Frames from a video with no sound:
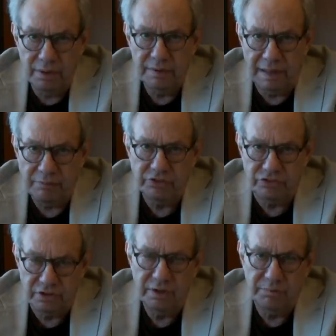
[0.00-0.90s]
And that
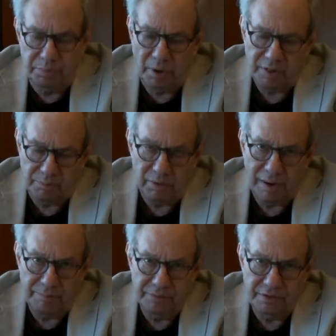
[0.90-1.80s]
was the part of the
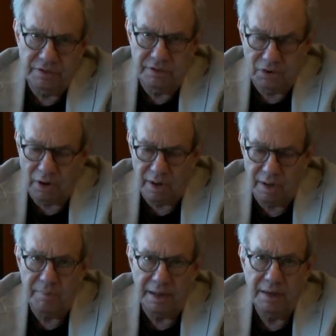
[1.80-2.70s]
problem,
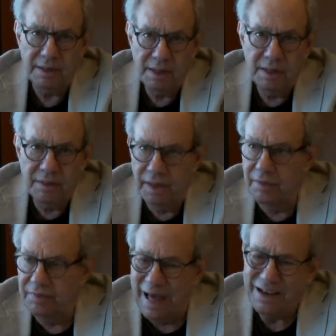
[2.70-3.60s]
talking about
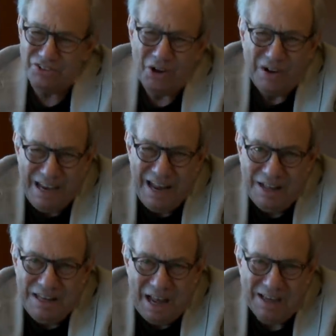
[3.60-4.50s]
that is our
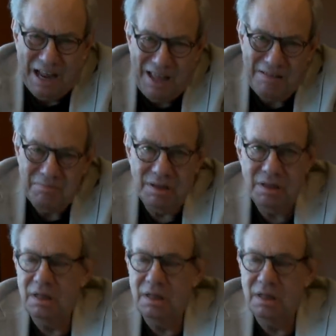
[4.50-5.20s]
nickname.